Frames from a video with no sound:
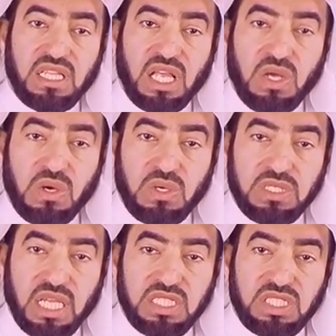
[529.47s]
the
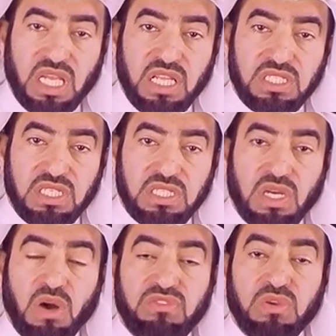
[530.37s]
Lord and cherisher
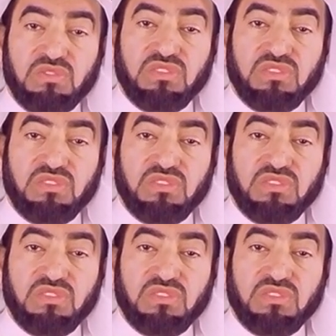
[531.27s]
of your